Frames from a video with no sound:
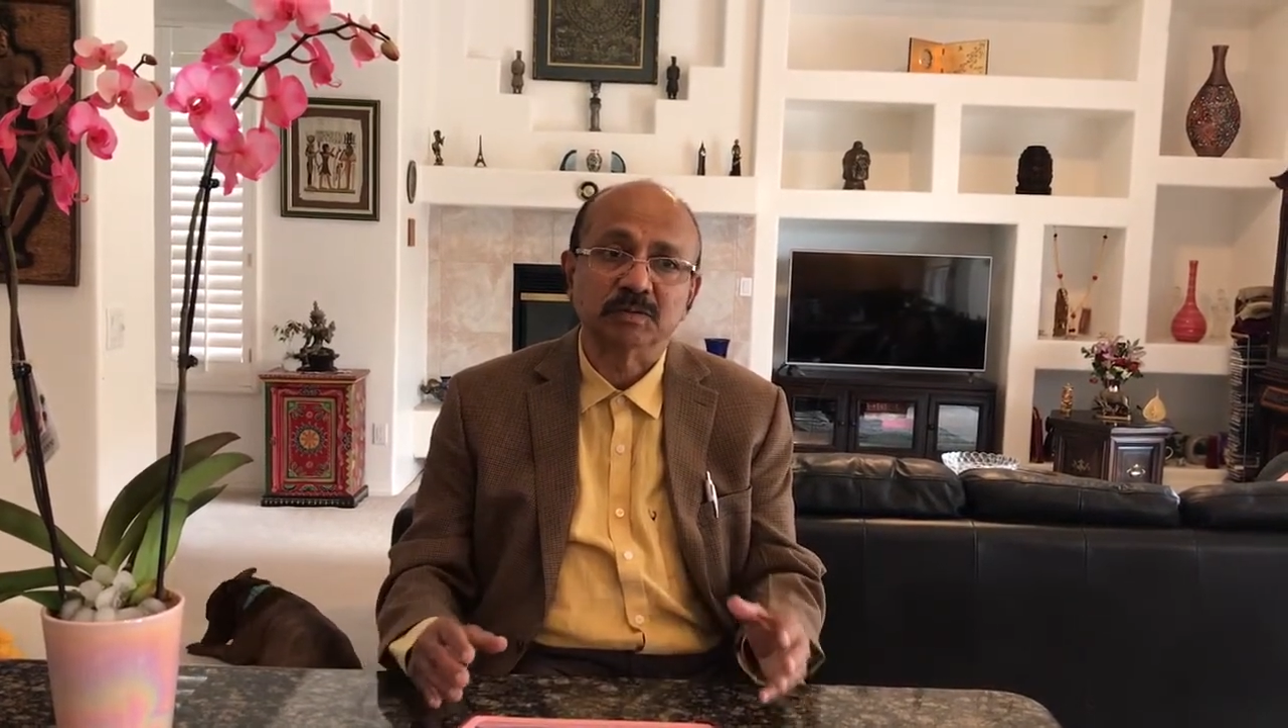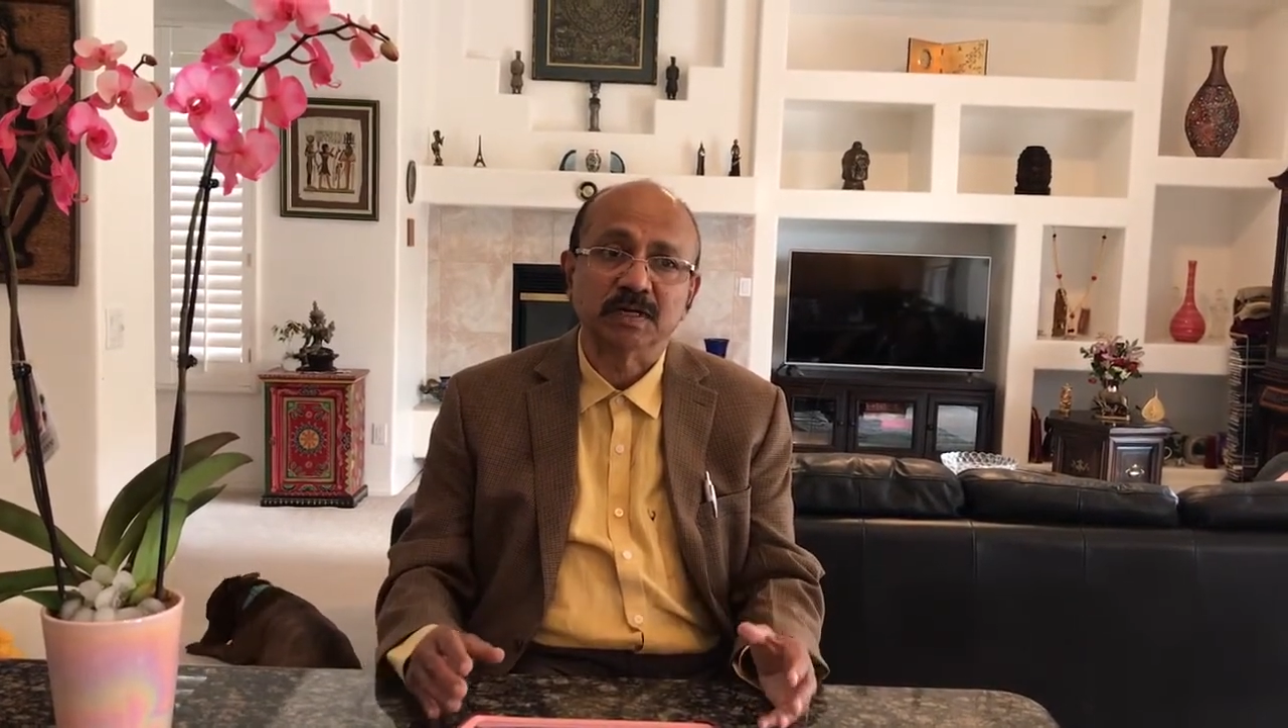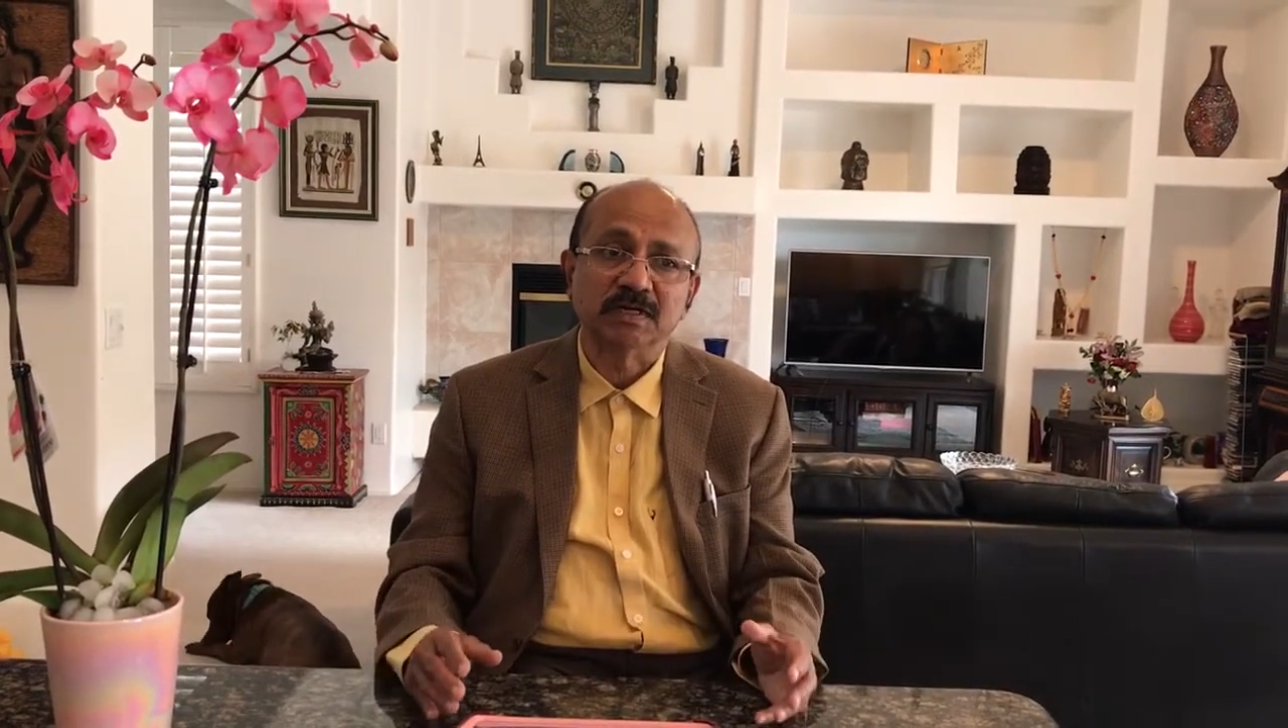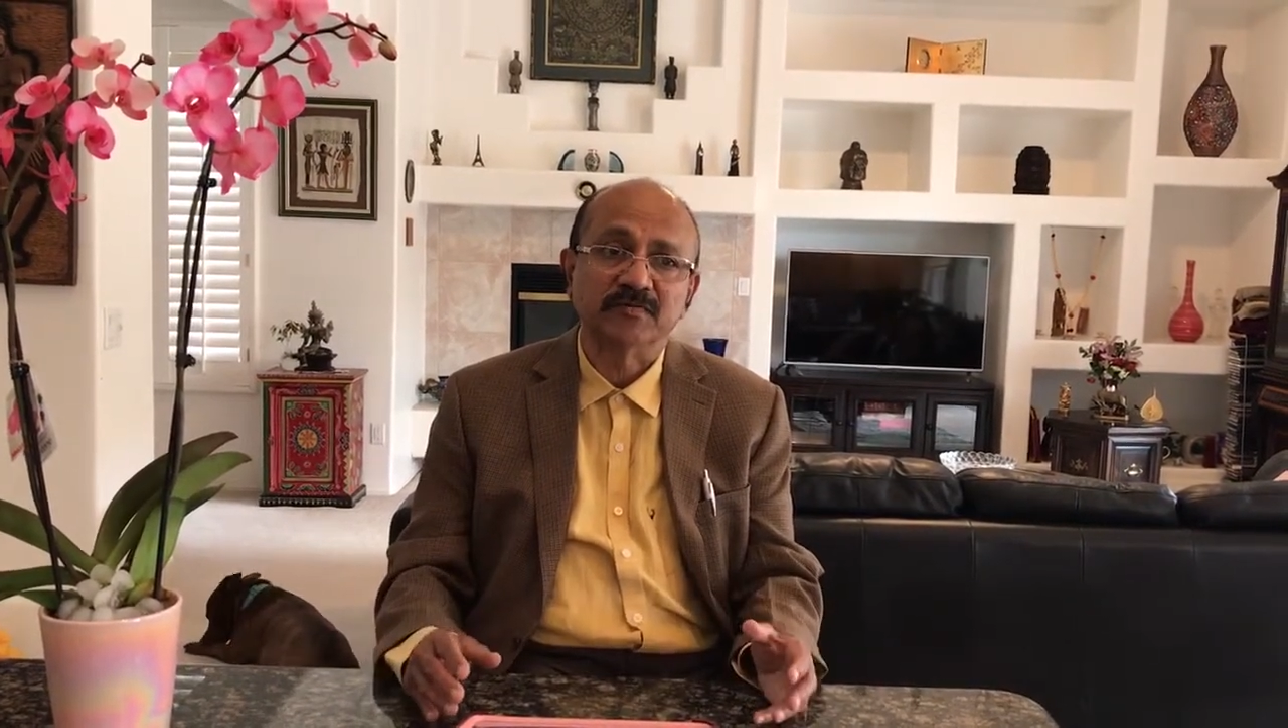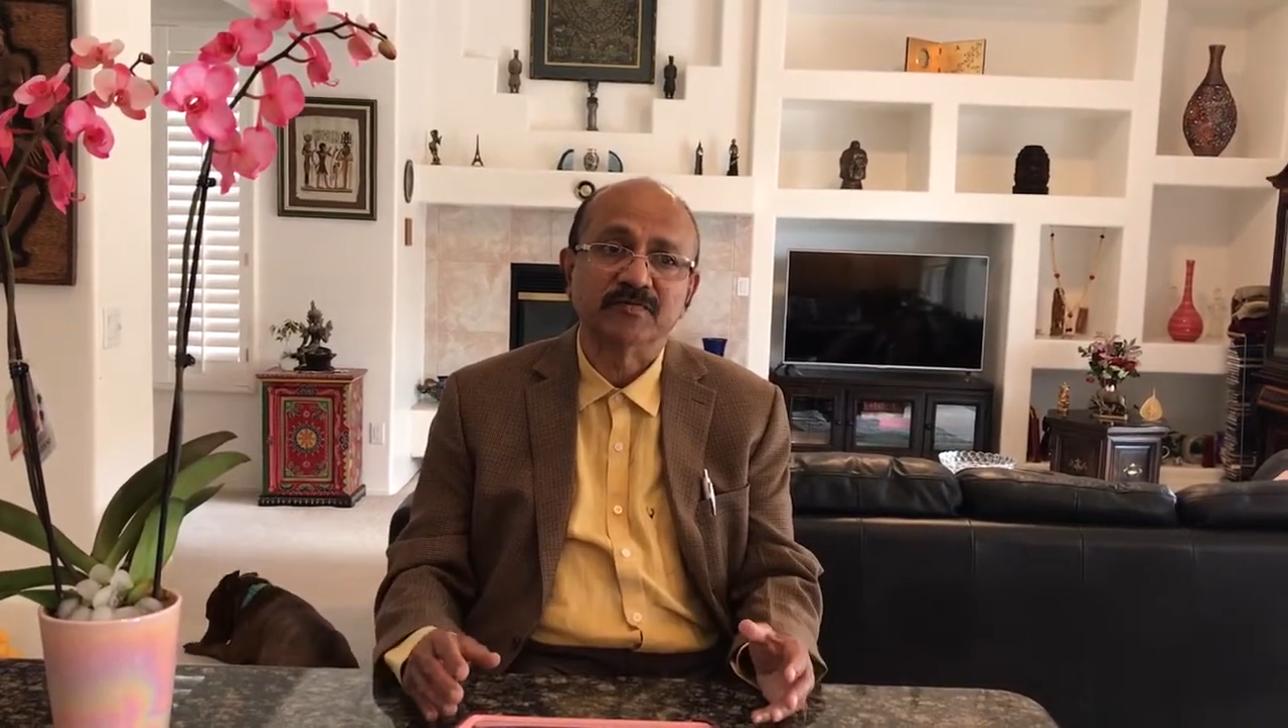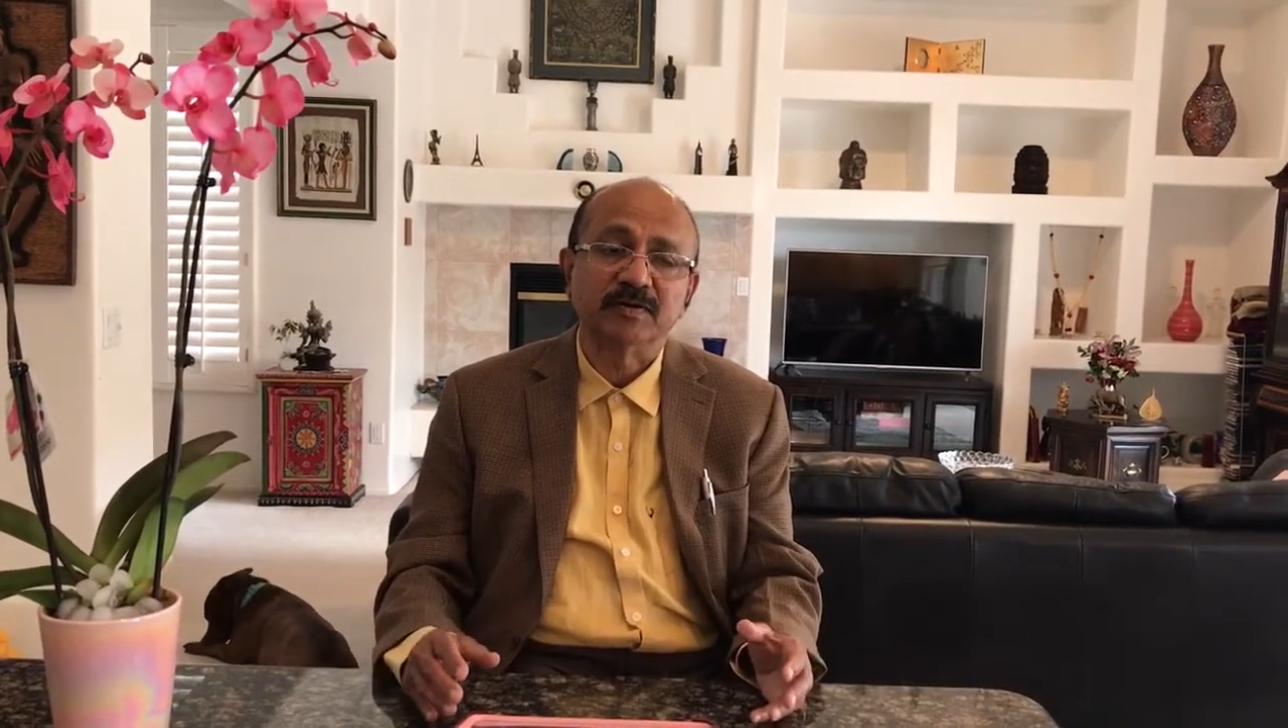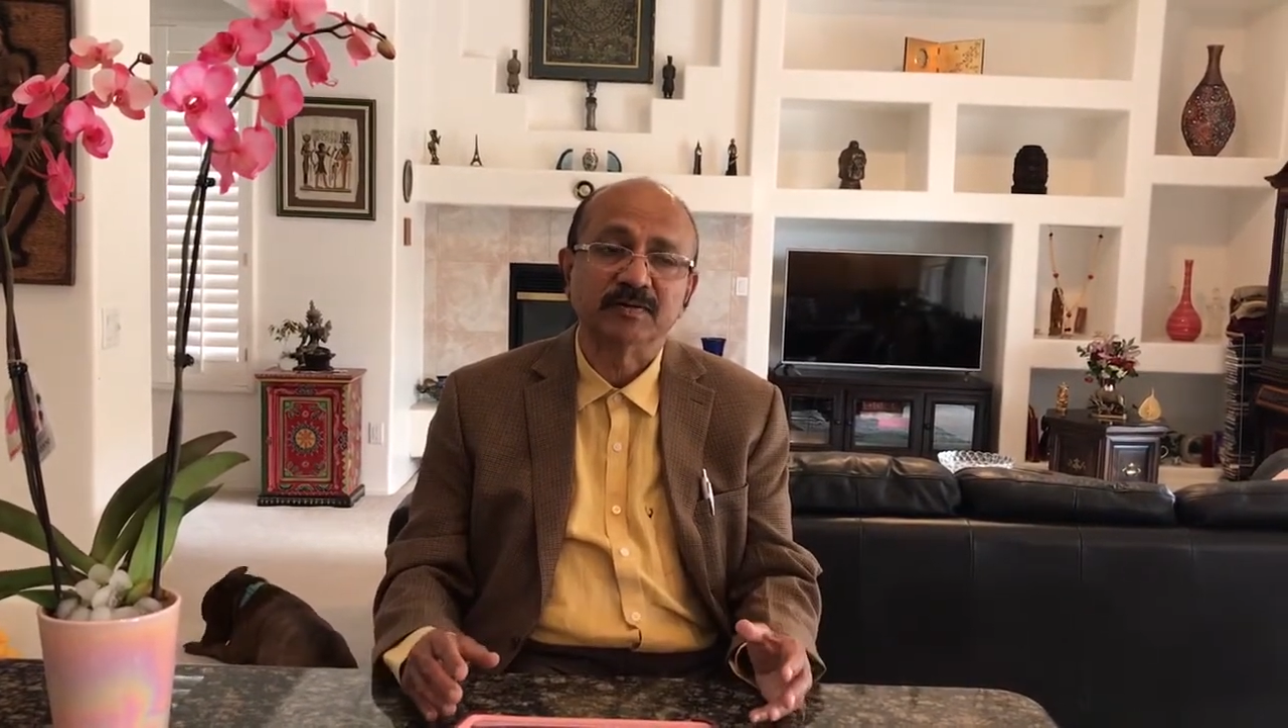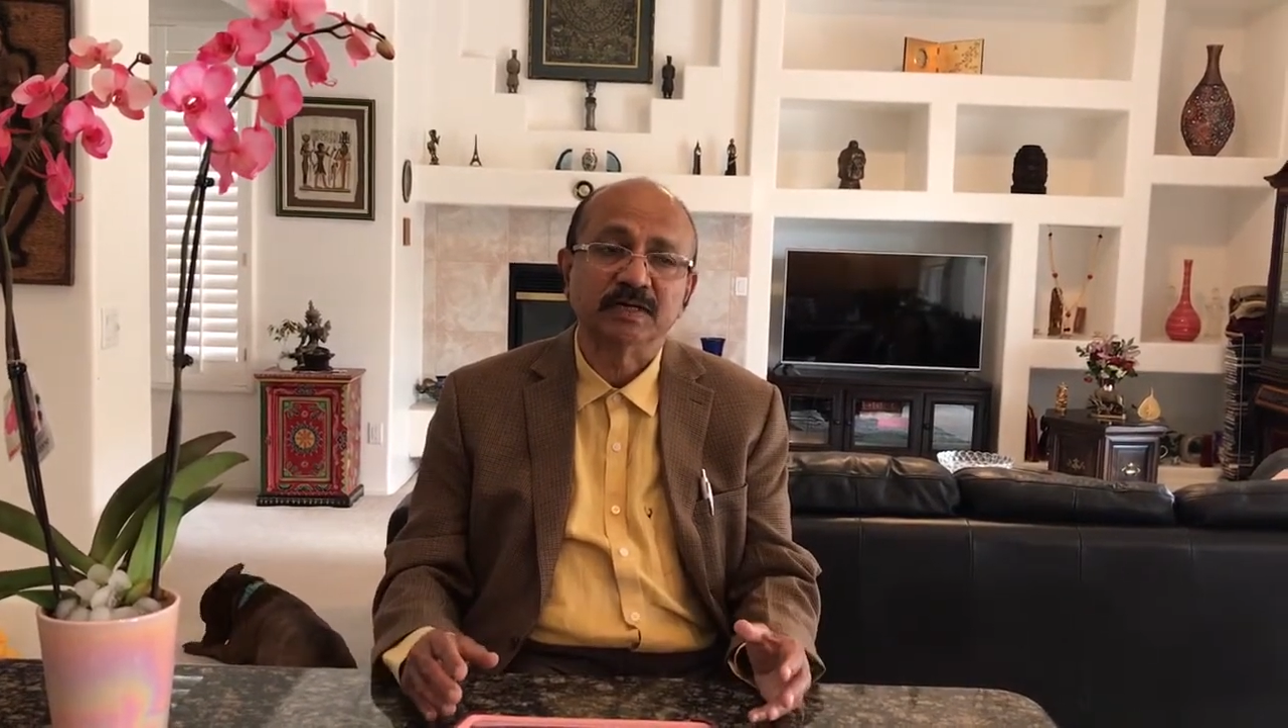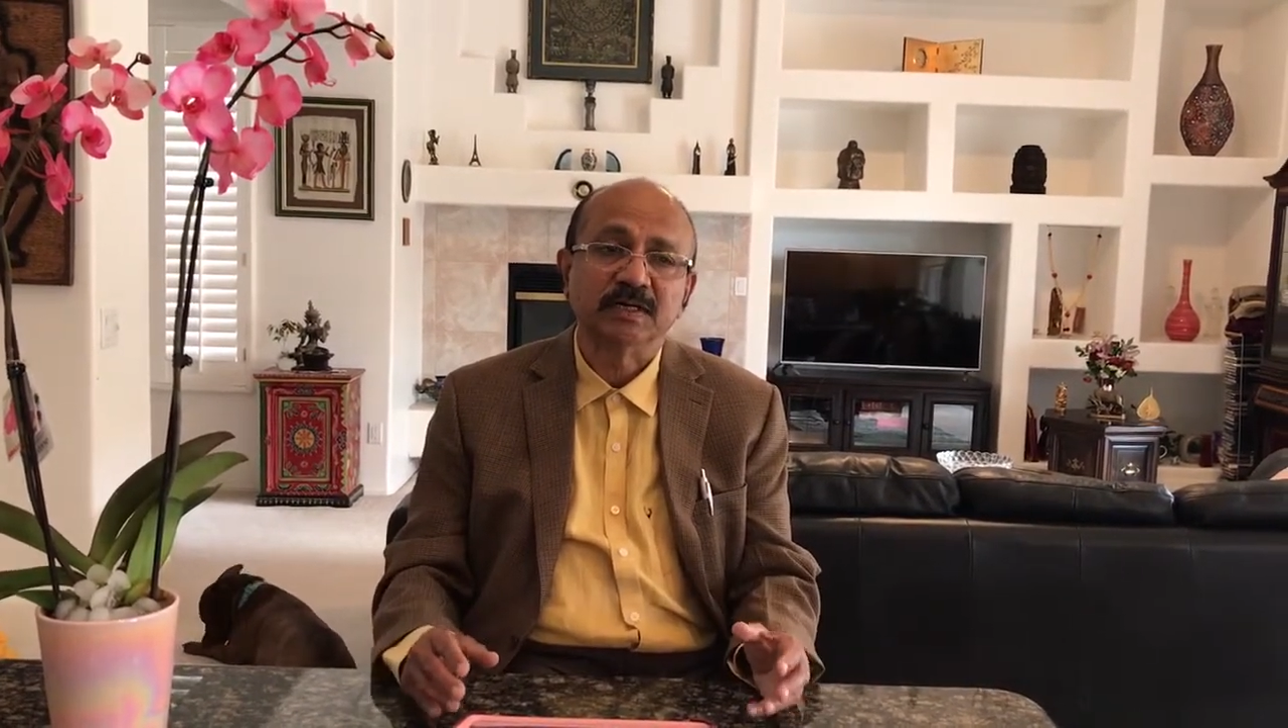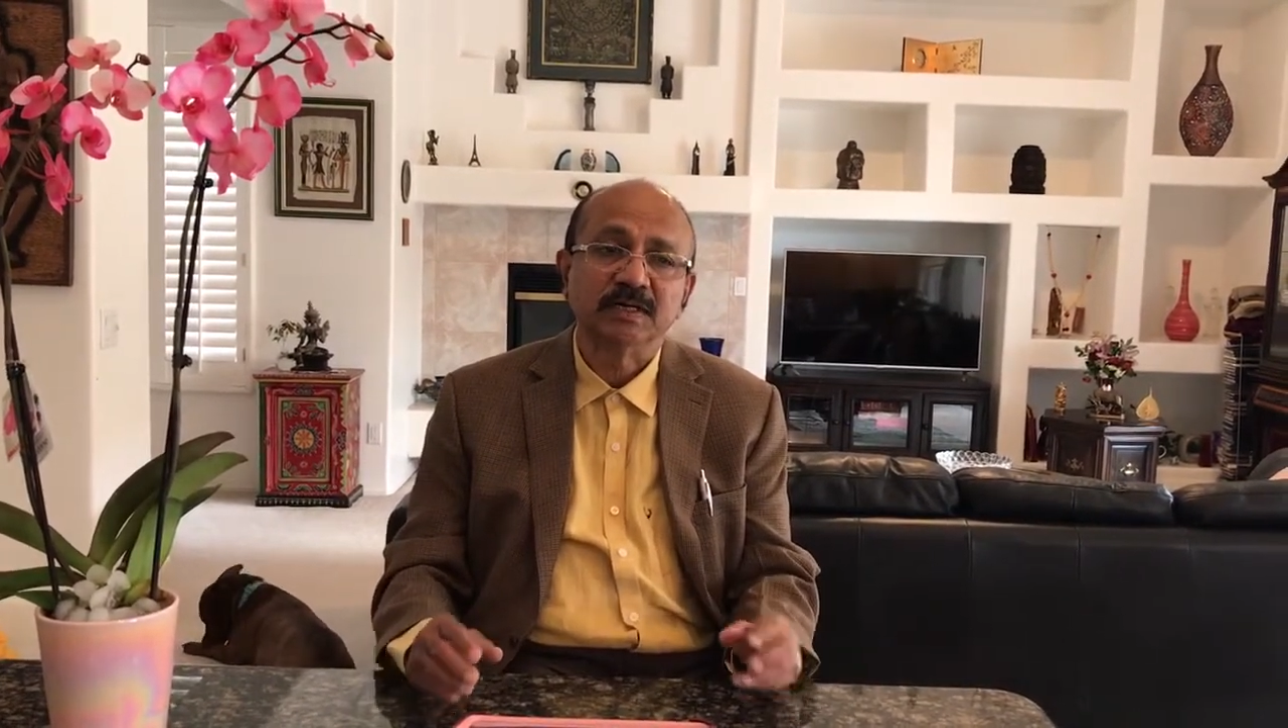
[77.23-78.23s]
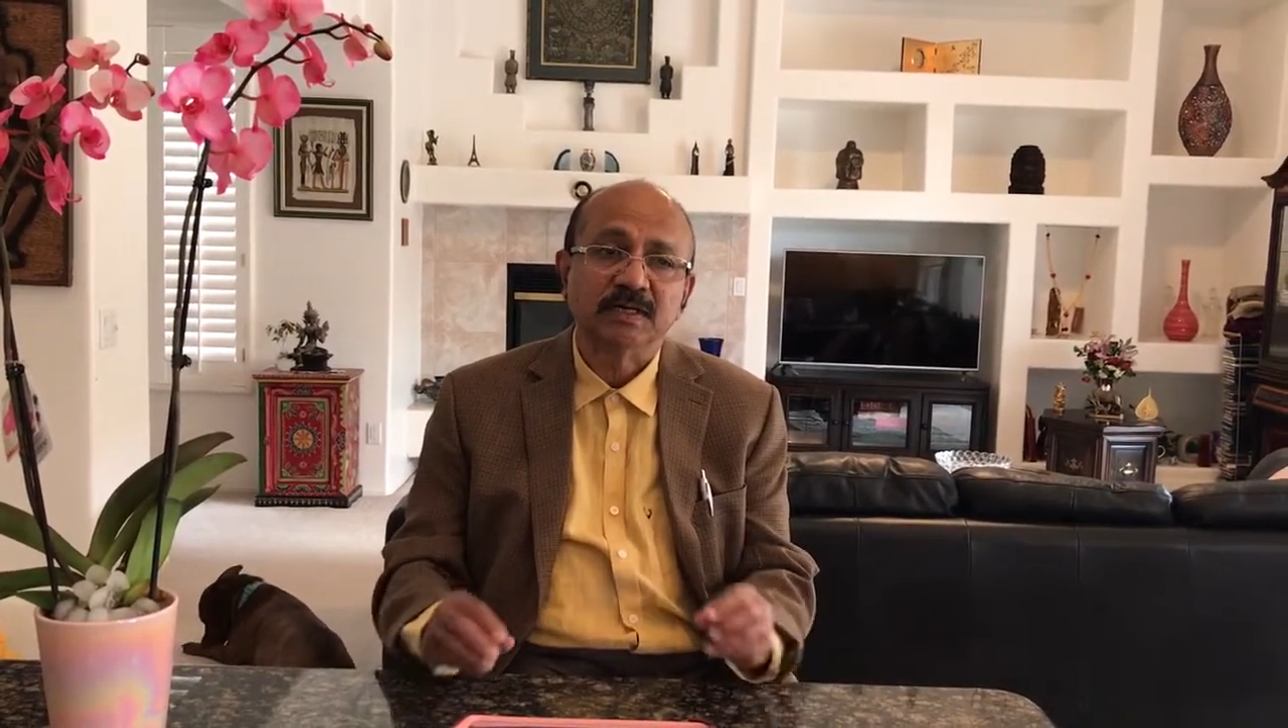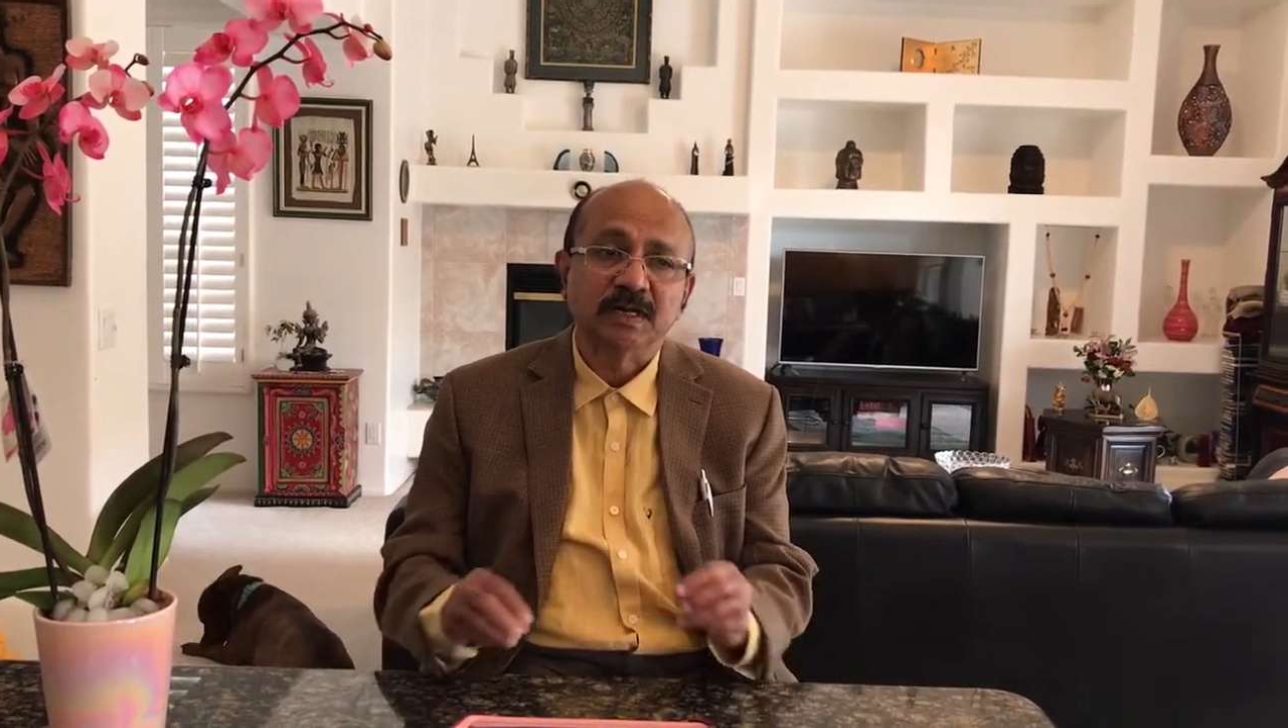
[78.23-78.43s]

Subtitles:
and fauna,